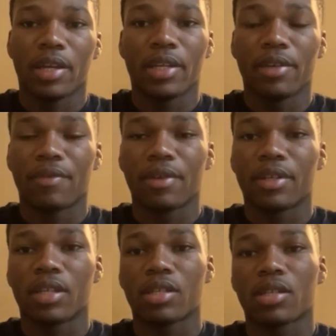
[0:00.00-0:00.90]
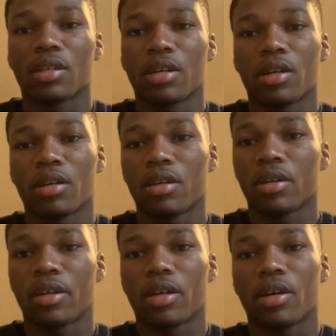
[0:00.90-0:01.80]
defense, uh,
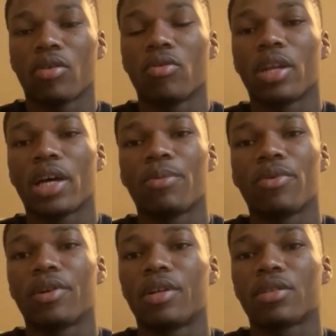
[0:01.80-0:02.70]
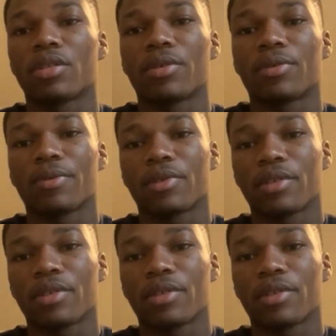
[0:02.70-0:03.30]
a whole lot more. So